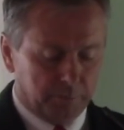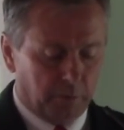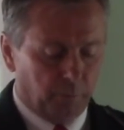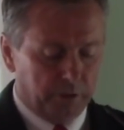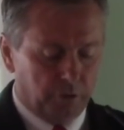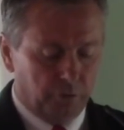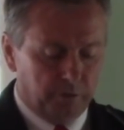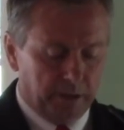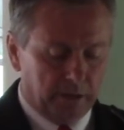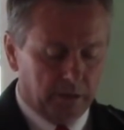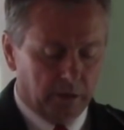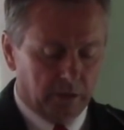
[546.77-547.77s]
But we do
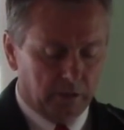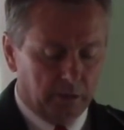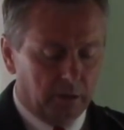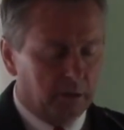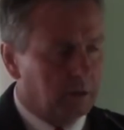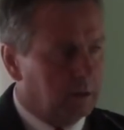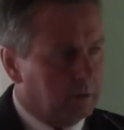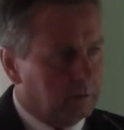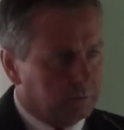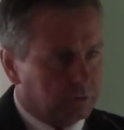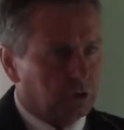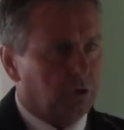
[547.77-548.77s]
need to
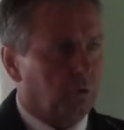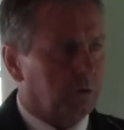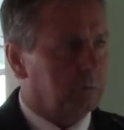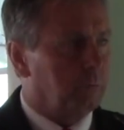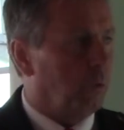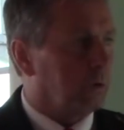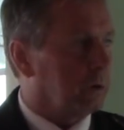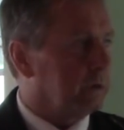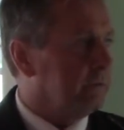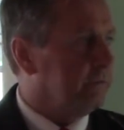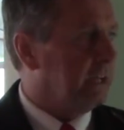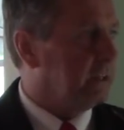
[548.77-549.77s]
secure the
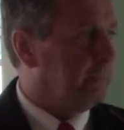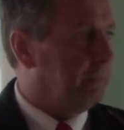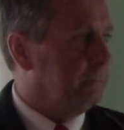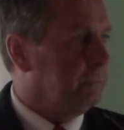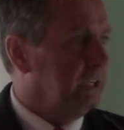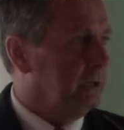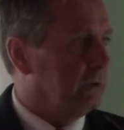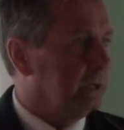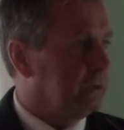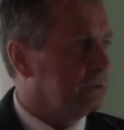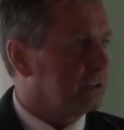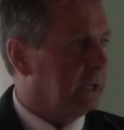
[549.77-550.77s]
border and vet the
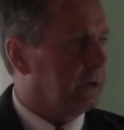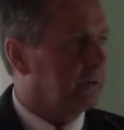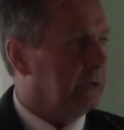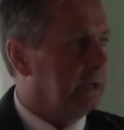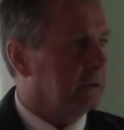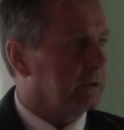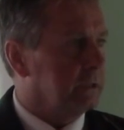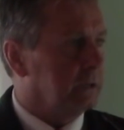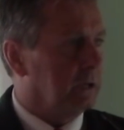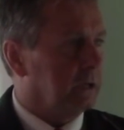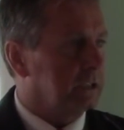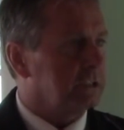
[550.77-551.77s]
illegals that are here, and
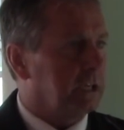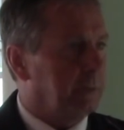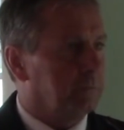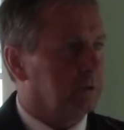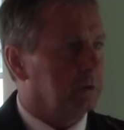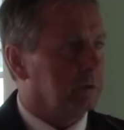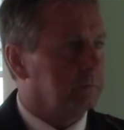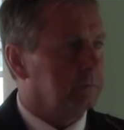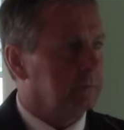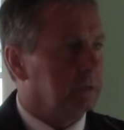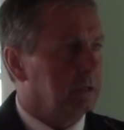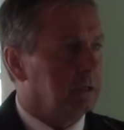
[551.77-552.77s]
let's keep the
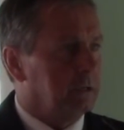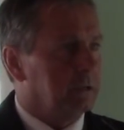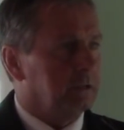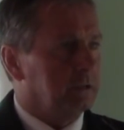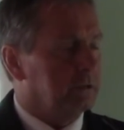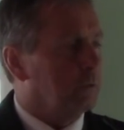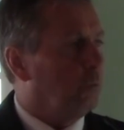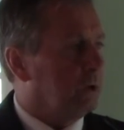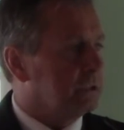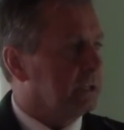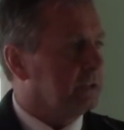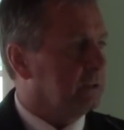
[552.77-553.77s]

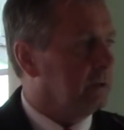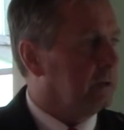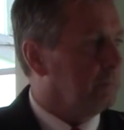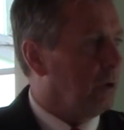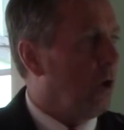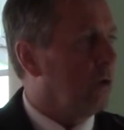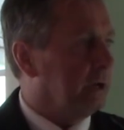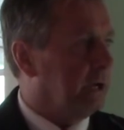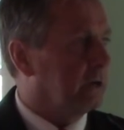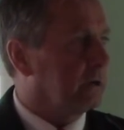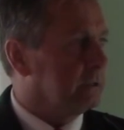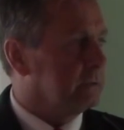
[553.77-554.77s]
ones that belong
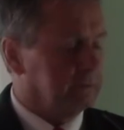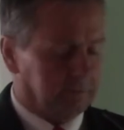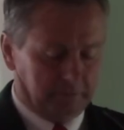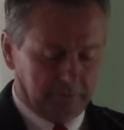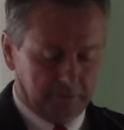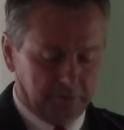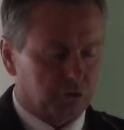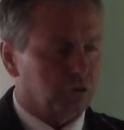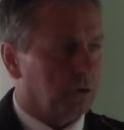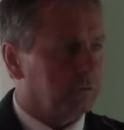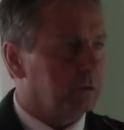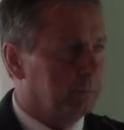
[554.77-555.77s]
here and
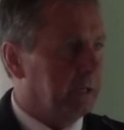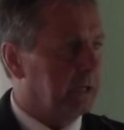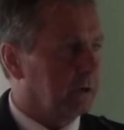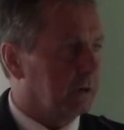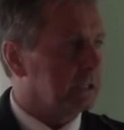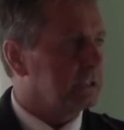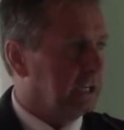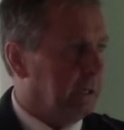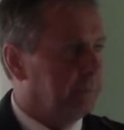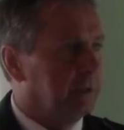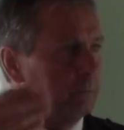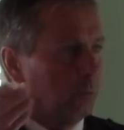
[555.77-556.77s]
deserve to be here, let's
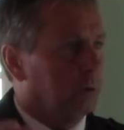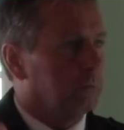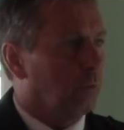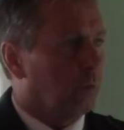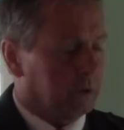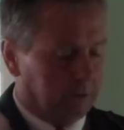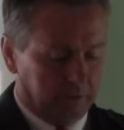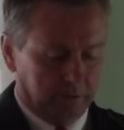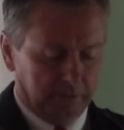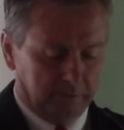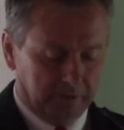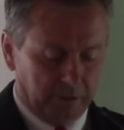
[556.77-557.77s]
keep them on board and
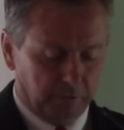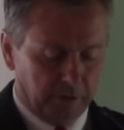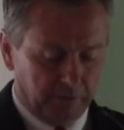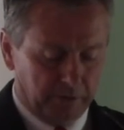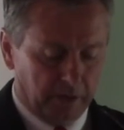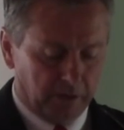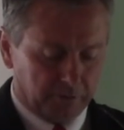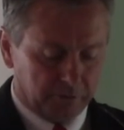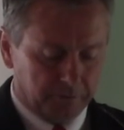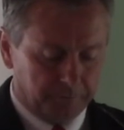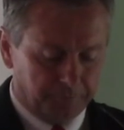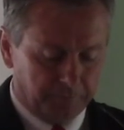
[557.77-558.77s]
get rid of the
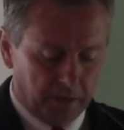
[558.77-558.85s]
others.